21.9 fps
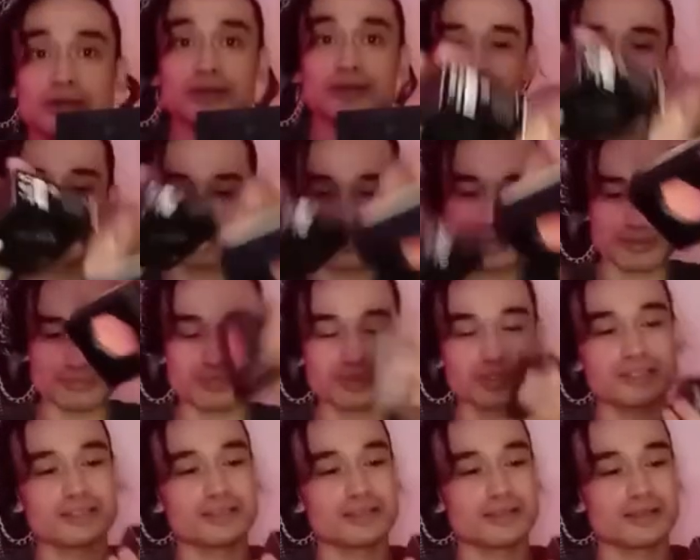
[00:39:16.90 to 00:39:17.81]
There's a
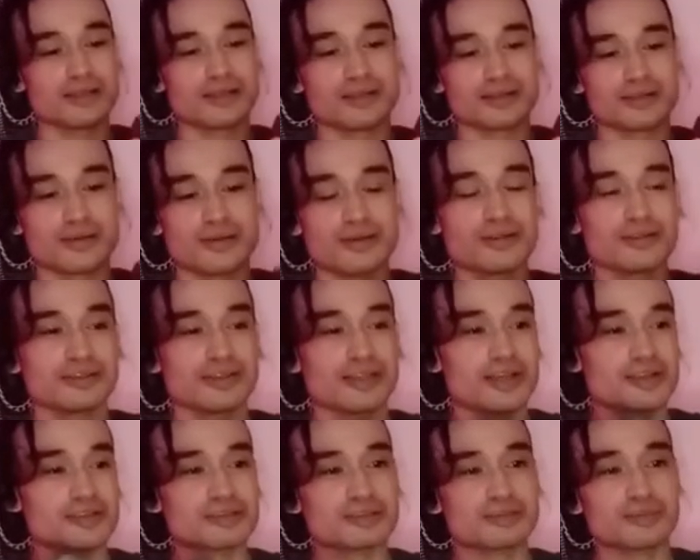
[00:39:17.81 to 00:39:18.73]
company called
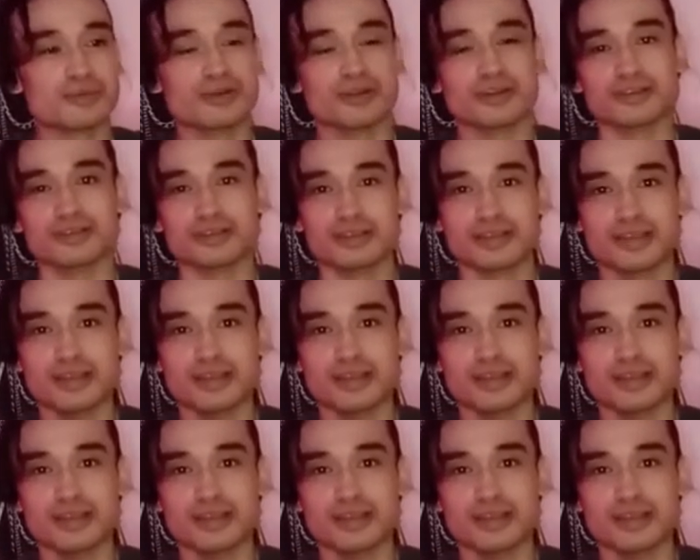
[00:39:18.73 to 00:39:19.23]
LifeSmart,